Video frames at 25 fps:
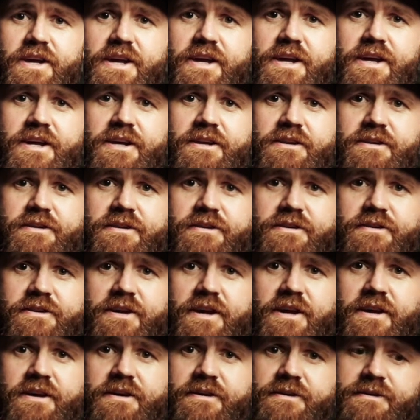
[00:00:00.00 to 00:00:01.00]
and
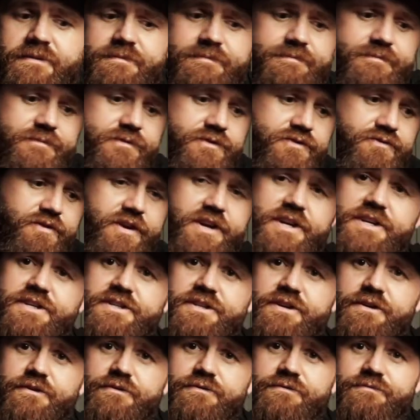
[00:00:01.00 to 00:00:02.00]
yeah, treat
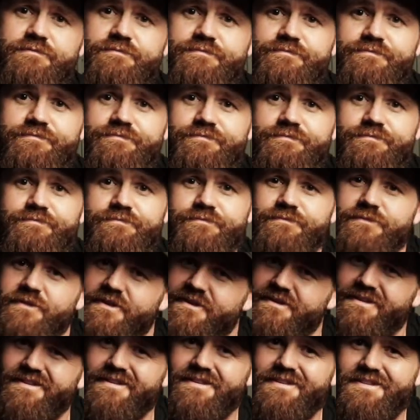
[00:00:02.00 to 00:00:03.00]
yourself.
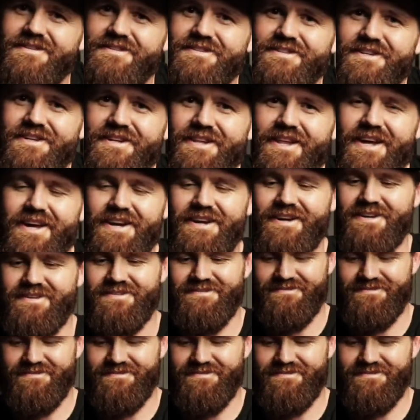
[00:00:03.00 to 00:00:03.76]
See you later.